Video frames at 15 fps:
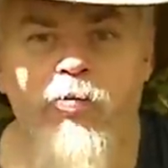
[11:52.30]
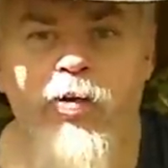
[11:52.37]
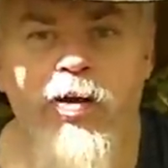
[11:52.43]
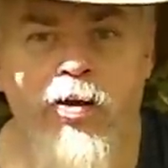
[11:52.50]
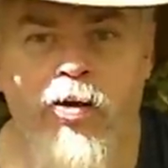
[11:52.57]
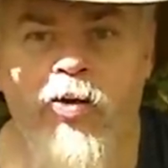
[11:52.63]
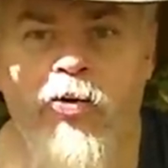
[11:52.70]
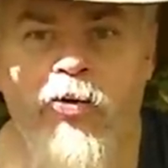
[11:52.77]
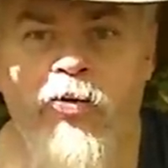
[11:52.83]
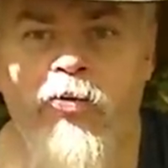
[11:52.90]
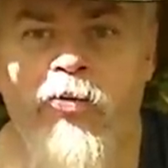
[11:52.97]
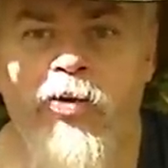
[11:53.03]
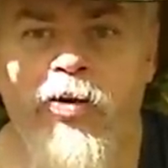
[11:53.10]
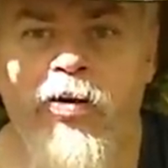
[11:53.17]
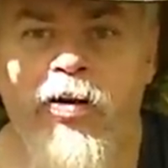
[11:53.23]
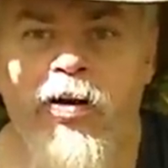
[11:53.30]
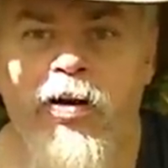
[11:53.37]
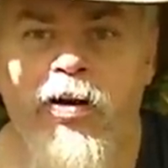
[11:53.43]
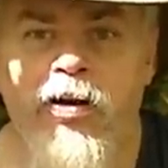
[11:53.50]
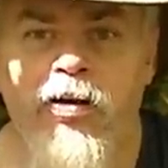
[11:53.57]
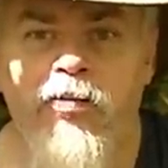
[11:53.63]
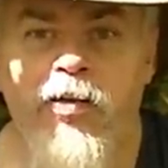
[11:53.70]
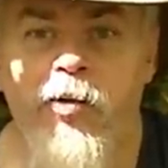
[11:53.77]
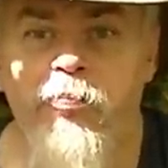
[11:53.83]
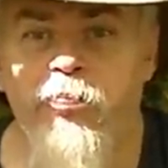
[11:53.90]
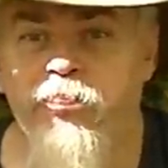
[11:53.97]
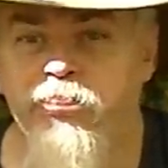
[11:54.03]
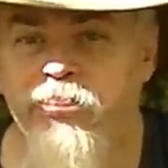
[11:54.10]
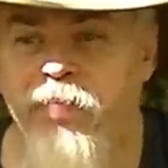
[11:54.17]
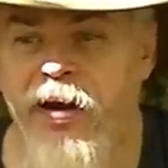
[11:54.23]
we learned
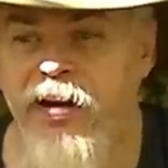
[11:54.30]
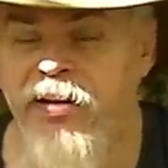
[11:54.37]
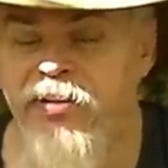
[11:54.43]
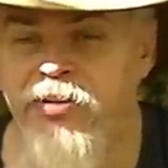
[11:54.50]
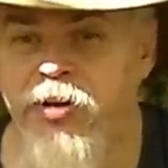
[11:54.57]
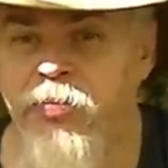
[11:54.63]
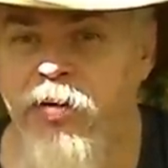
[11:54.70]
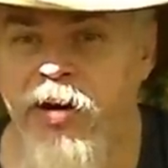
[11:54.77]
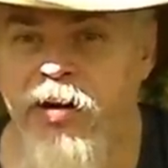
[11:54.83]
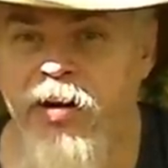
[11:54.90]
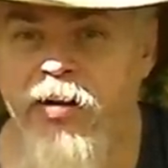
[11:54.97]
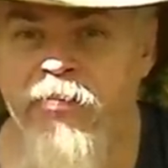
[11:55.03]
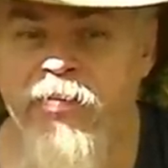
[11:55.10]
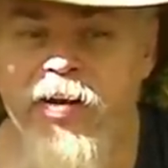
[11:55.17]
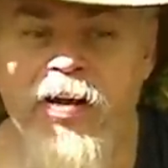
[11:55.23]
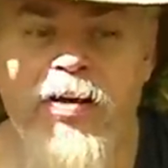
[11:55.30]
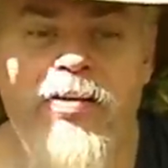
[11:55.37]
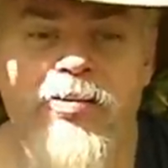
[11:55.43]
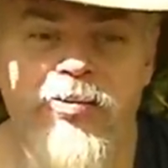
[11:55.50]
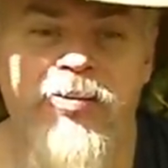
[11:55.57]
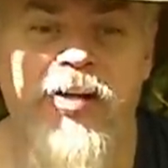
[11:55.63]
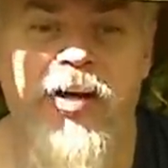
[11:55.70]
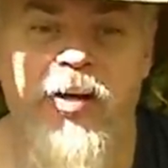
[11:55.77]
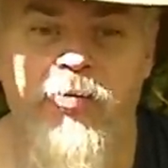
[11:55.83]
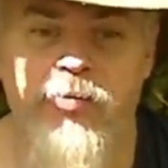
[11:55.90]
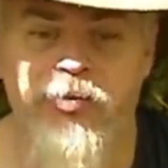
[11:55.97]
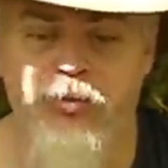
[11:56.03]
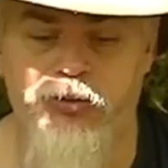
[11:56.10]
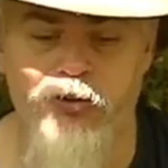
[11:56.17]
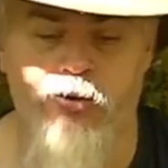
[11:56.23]
paid so many dividends. It
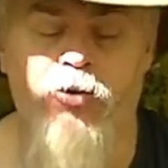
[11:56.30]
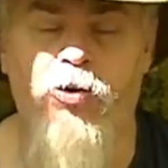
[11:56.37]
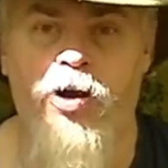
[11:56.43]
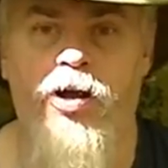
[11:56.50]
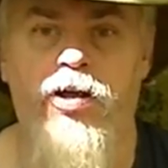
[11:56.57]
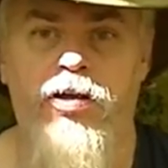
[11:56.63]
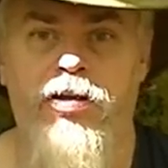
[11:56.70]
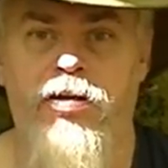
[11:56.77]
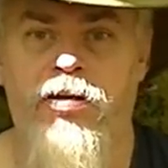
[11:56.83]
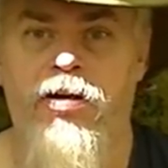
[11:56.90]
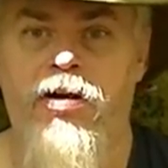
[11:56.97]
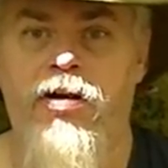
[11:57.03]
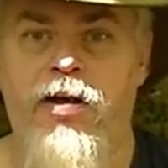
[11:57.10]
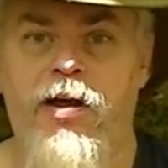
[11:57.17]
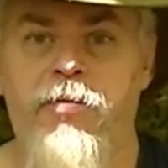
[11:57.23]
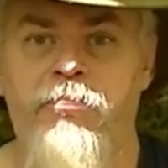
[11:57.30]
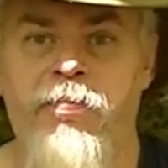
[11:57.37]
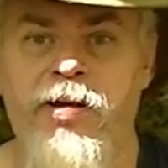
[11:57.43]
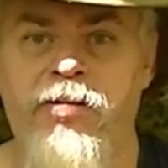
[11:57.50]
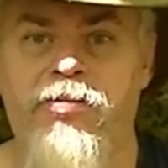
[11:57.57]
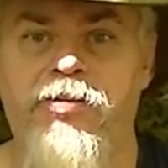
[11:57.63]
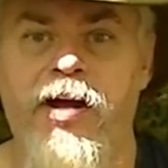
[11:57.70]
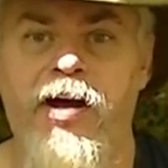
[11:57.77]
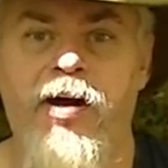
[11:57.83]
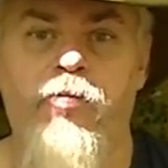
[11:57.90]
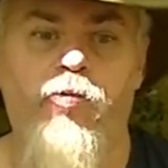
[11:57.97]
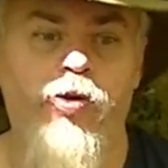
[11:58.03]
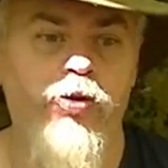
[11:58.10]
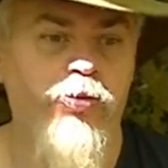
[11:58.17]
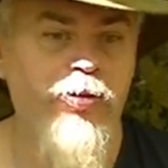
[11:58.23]
was a tray at
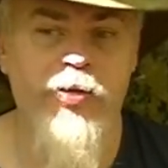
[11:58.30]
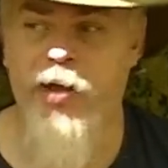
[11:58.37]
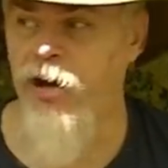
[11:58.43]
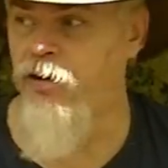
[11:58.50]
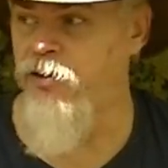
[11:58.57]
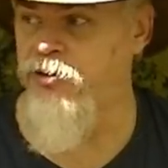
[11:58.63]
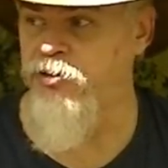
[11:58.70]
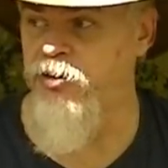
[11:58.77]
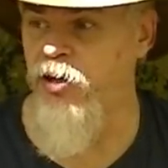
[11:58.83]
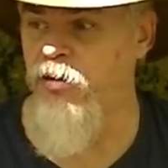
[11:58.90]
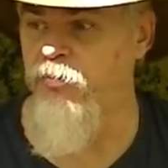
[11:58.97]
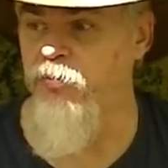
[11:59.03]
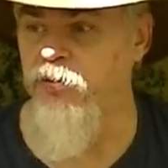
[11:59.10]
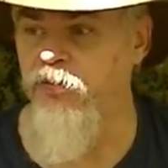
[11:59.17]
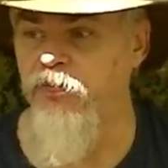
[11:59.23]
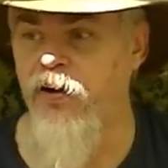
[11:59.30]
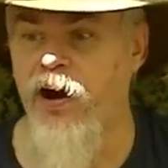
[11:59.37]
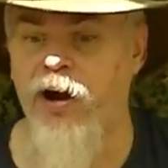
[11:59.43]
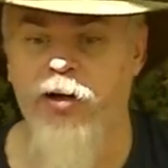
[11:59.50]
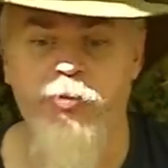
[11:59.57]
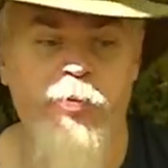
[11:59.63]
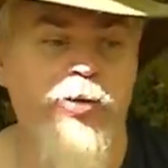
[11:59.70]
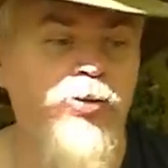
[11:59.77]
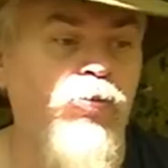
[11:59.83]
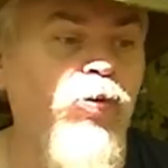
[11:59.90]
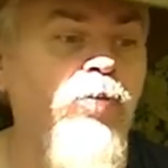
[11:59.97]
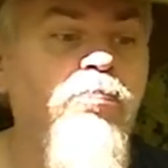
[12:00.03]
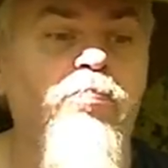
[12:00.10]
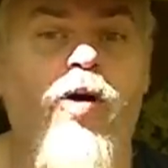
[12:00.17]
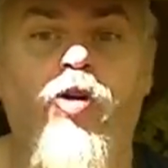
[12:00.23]
mealtime where you could carry stuff from the fire, especially
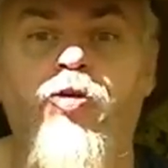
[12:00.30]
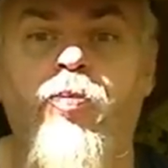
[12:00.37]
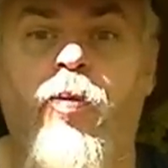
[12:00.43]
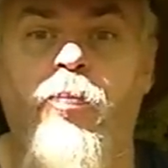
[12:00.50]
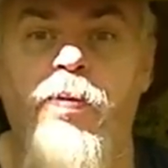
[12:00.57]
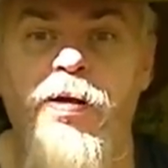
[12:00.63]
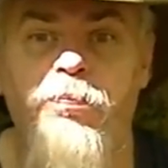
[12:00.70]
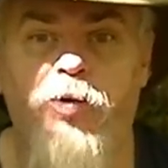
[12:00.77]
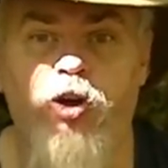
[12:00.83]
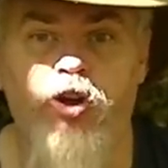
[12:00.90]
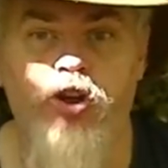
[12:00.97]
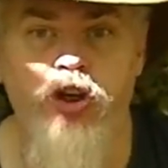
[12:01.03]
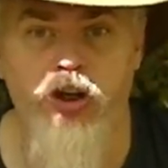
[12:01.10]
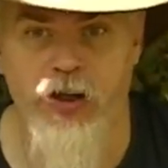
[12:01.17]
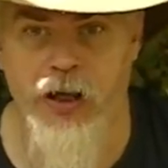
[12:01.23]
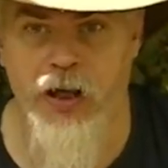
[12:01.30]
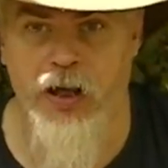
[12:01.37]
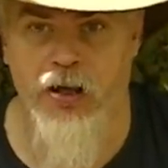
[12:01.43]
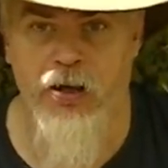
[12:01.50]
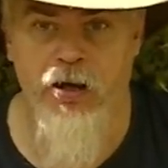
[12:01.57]
when multiple people are cooking.